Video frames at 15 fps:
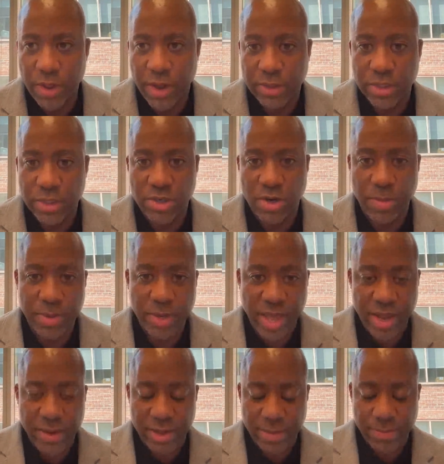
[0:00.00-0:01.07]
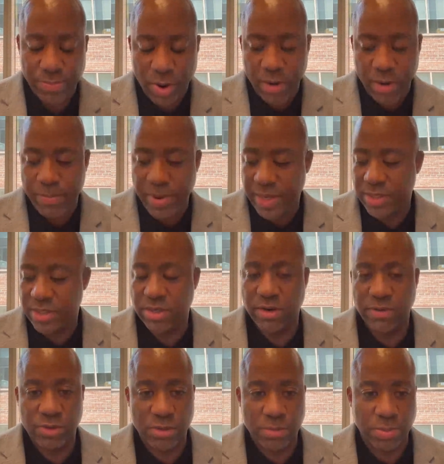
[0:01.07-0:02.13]
uh, determine that, that broadband
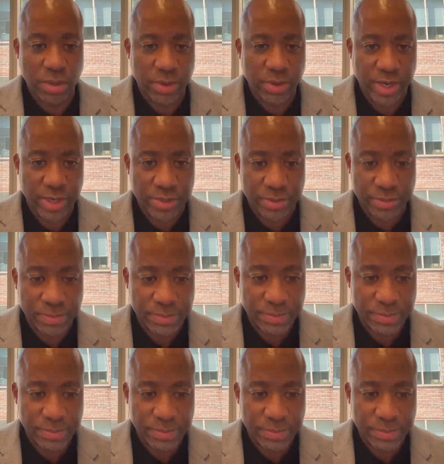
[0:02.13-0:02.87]
serviceable location.